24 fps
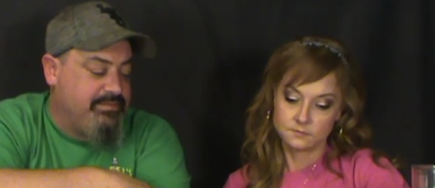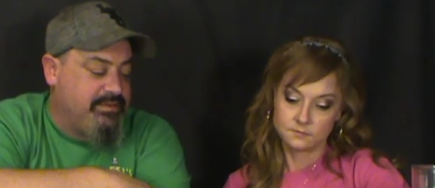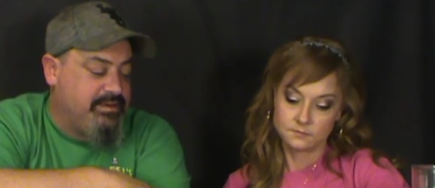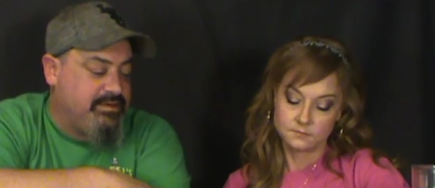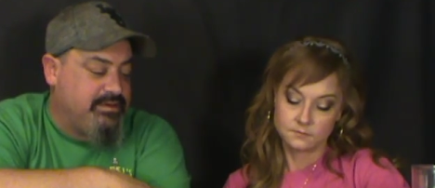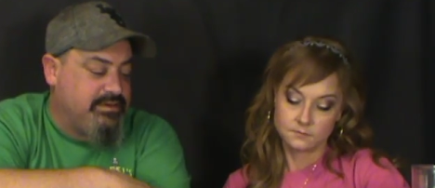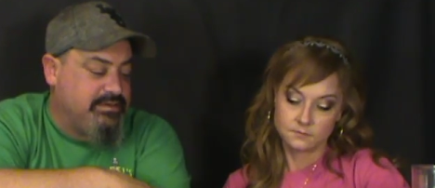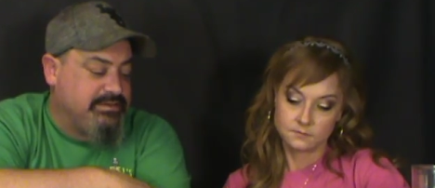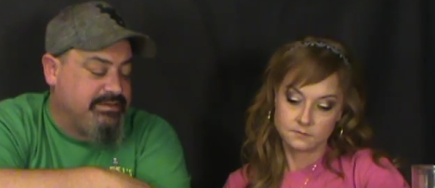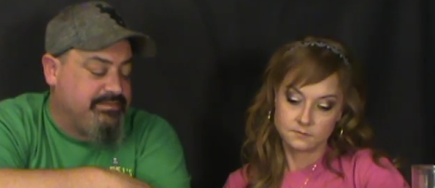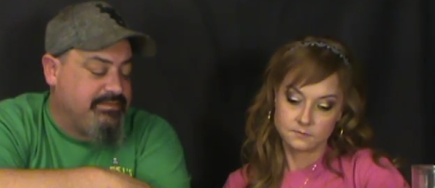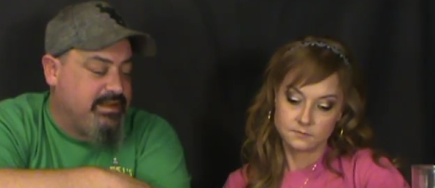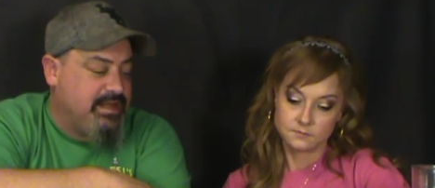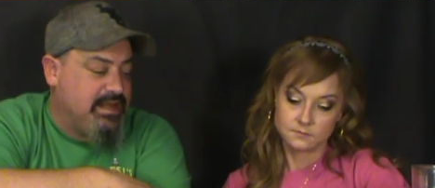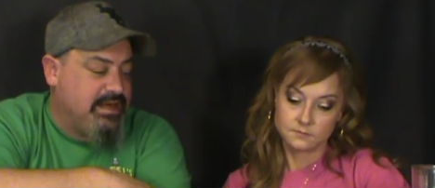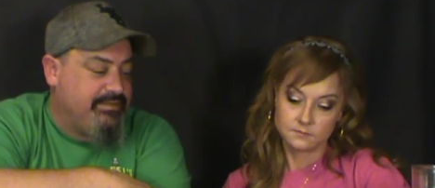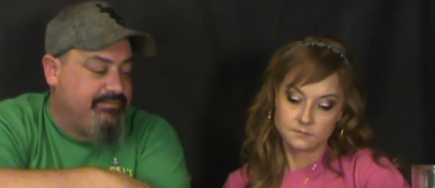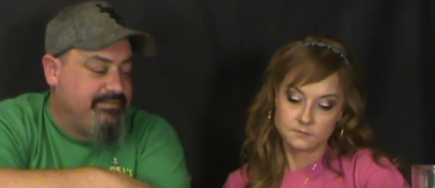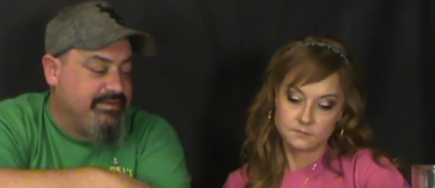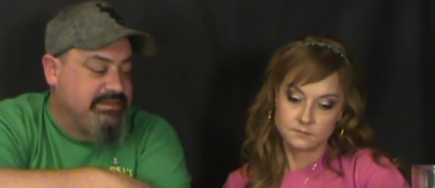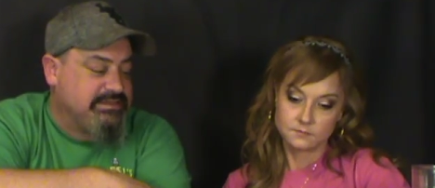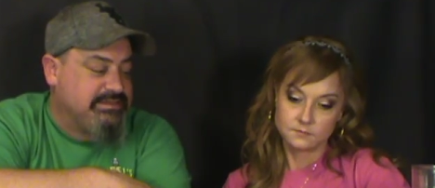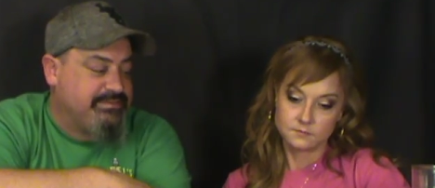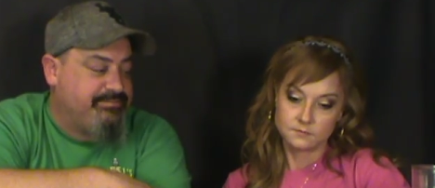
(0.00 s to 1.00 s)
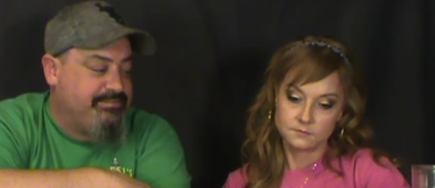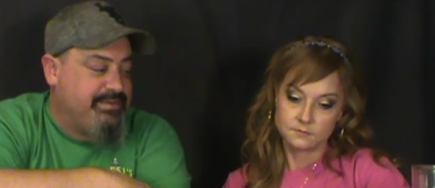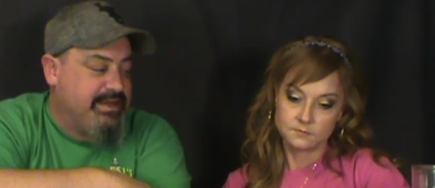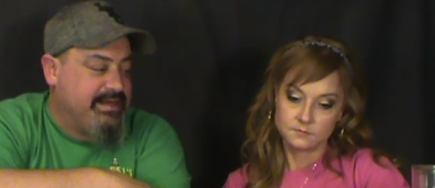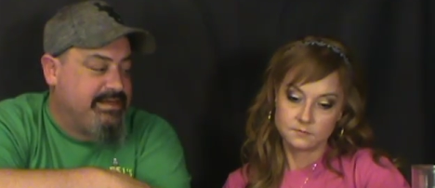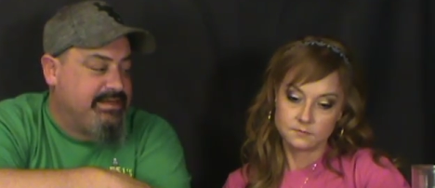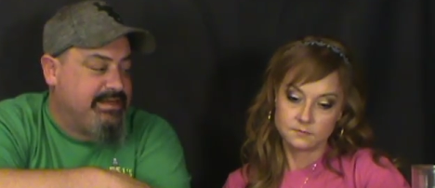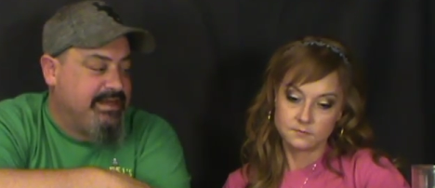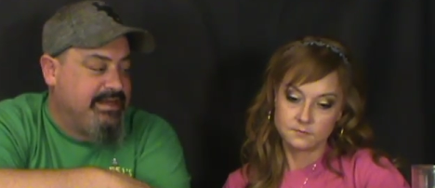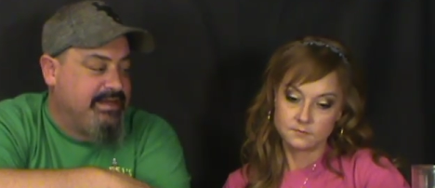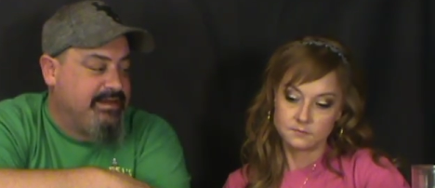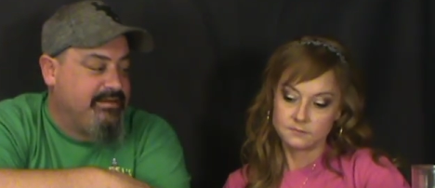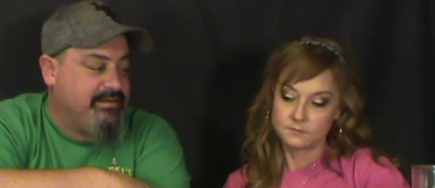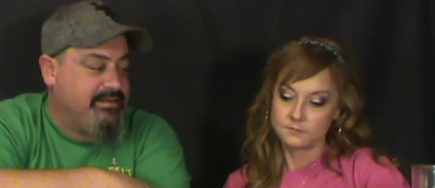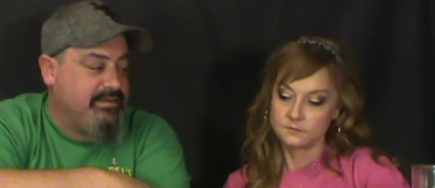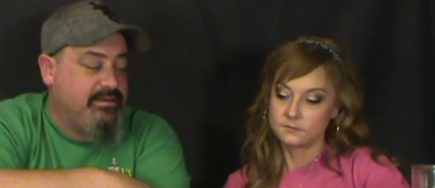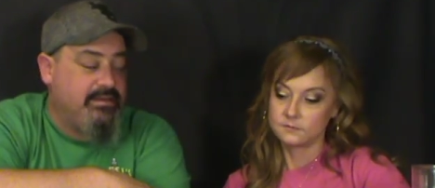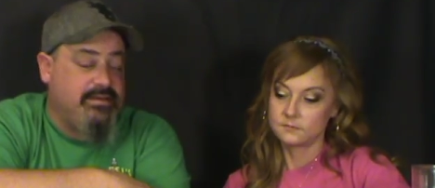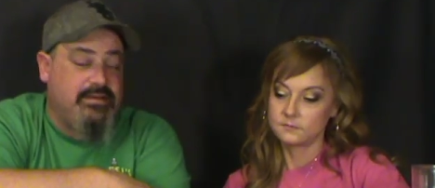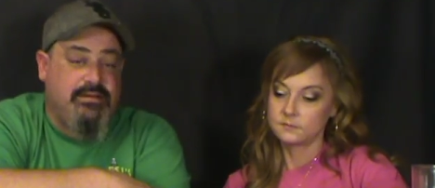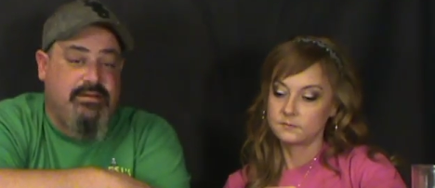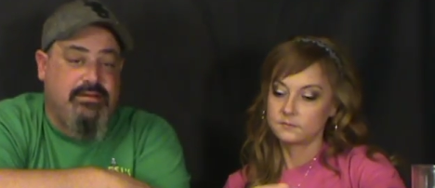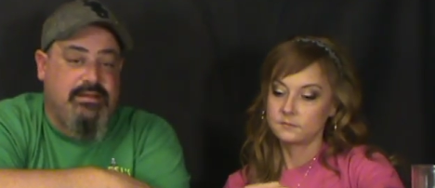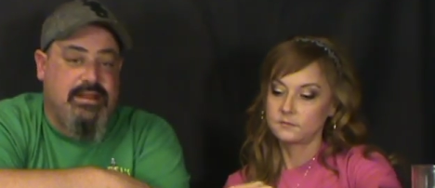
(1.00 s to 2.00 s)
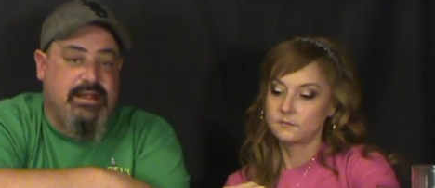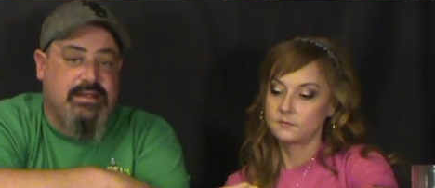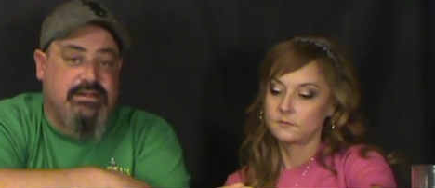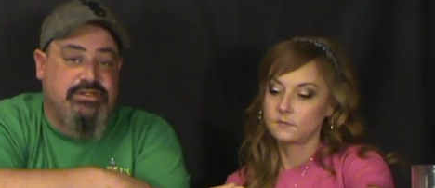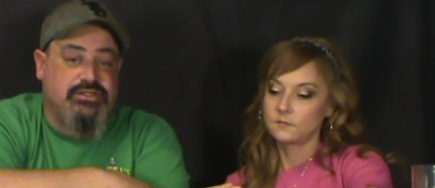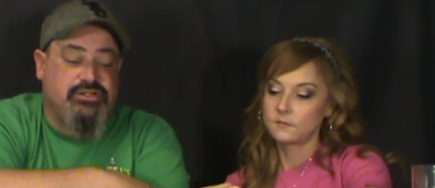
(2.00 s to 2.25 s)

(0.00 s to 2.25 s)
Speaker 1: because I'm kind of expecting that